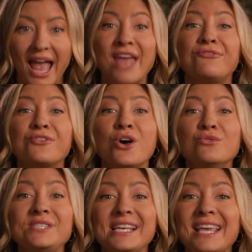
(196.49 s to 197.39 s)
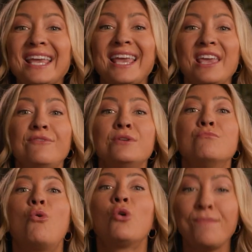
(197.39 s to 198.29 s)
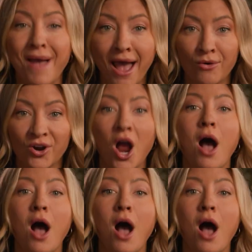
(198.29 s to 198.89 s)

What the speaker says: And for those seeking even more power,